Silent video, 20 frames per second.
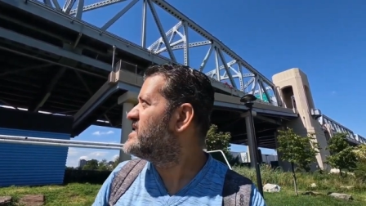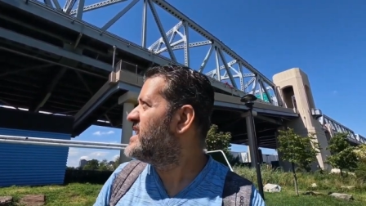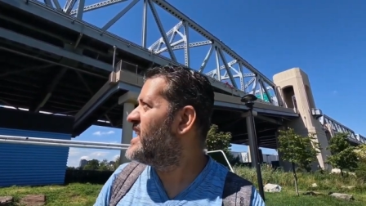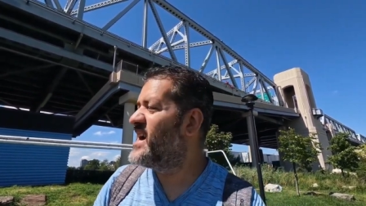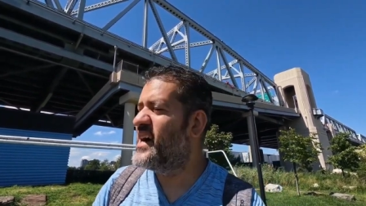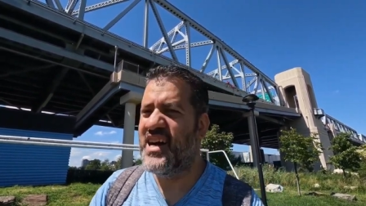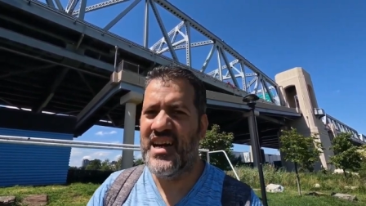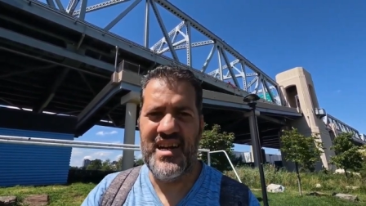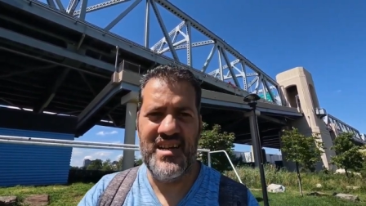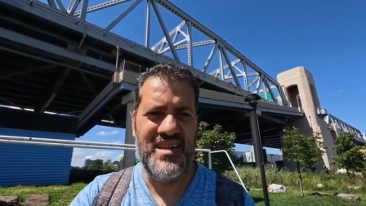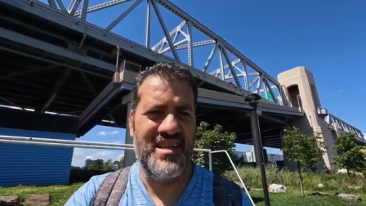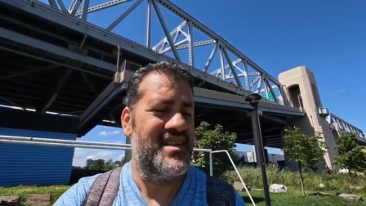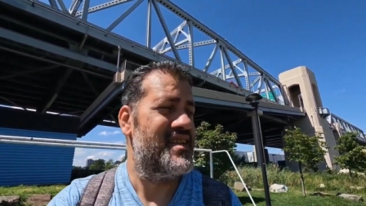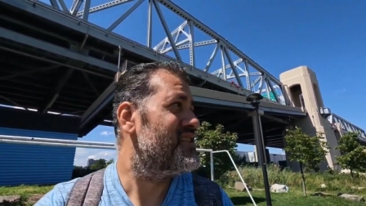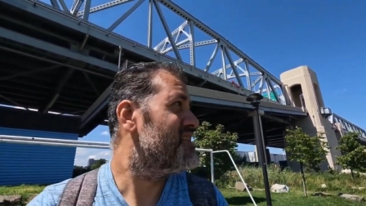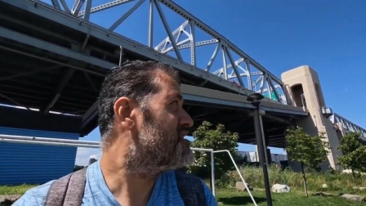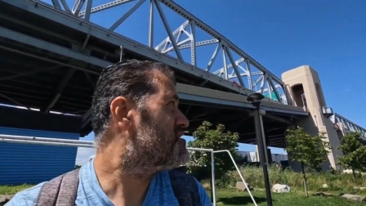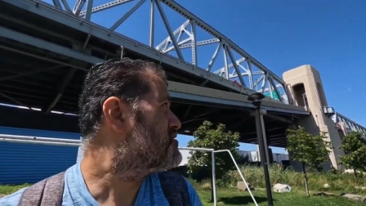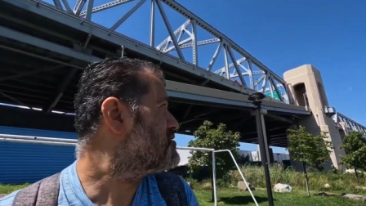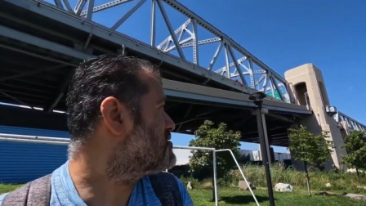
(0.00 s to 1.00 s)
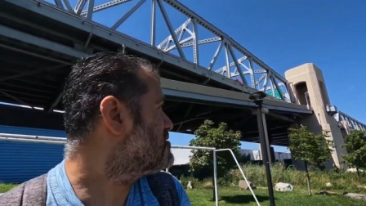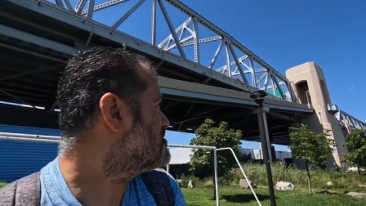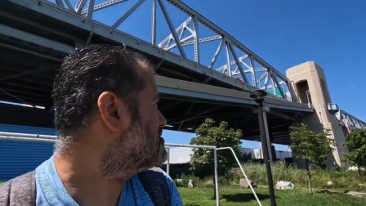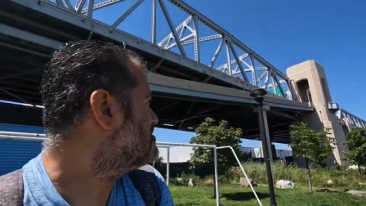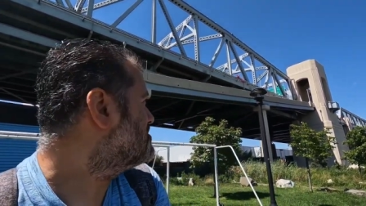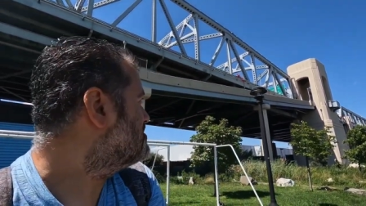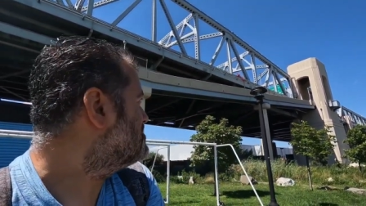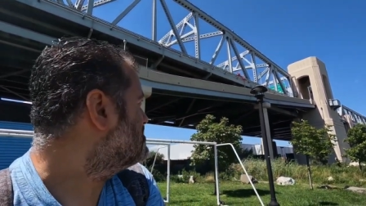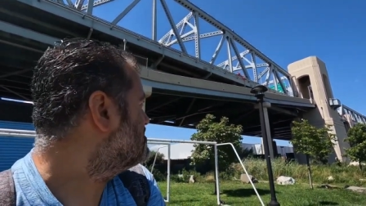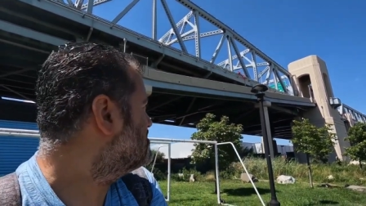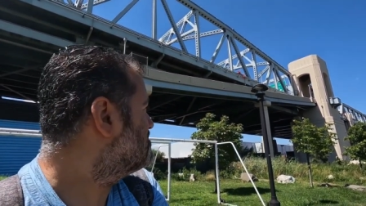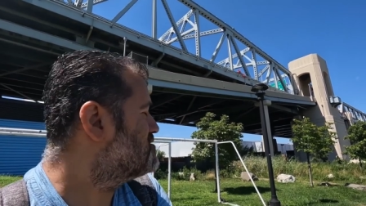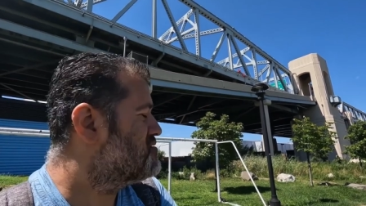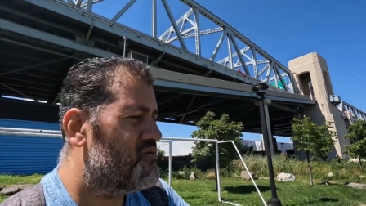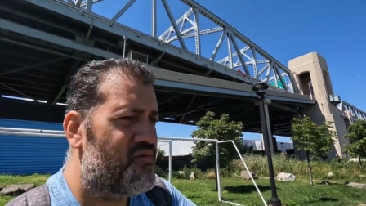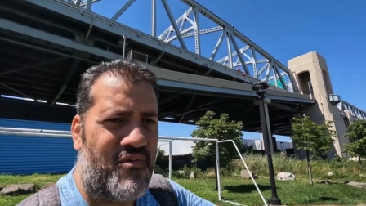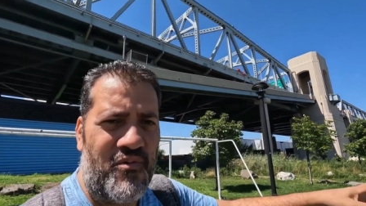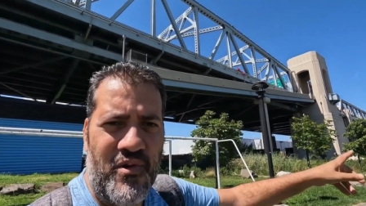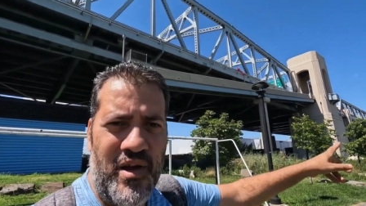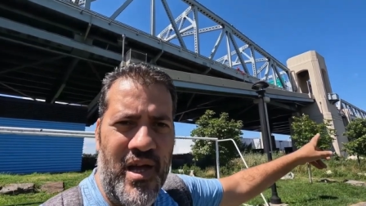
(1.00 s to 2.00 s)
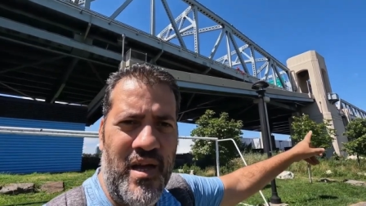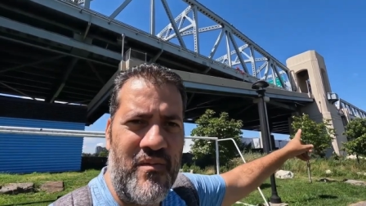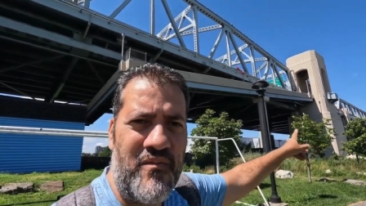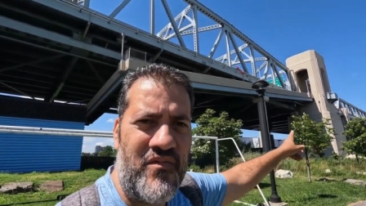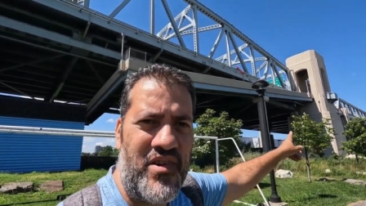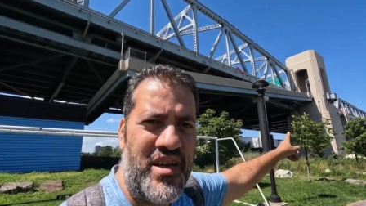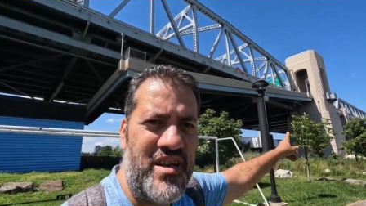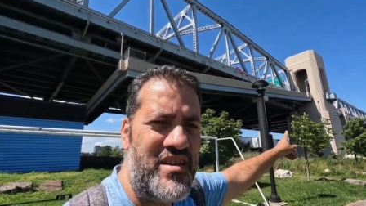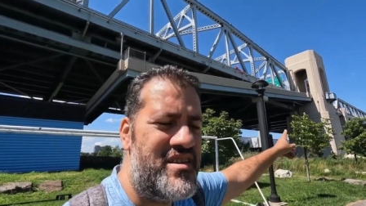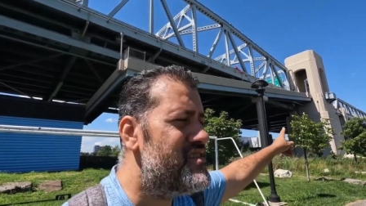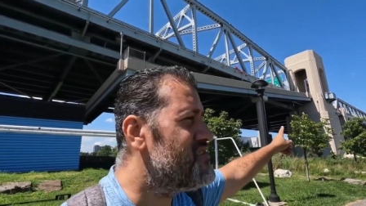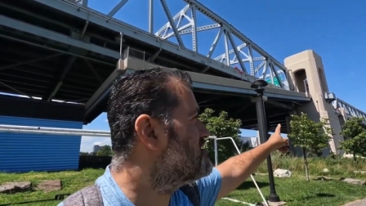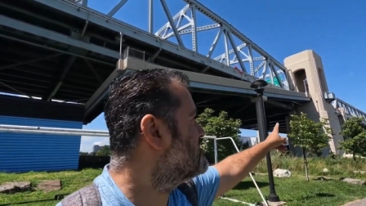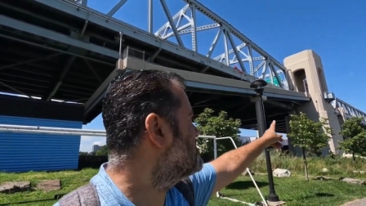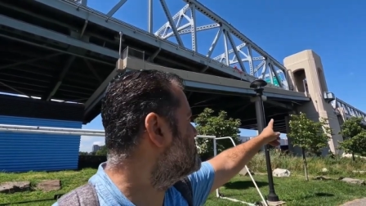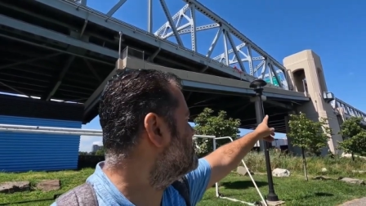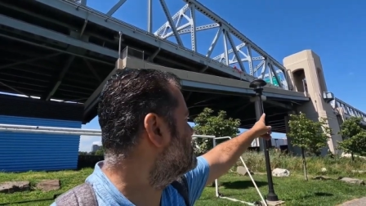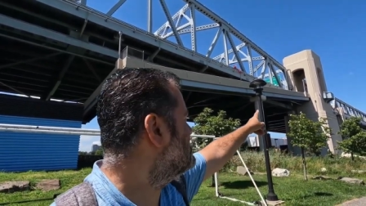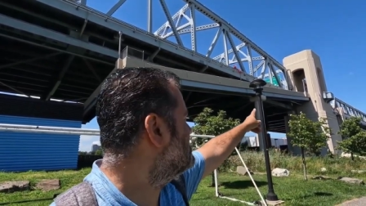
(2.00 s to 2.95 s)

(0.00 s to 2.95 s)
That little ramp right here.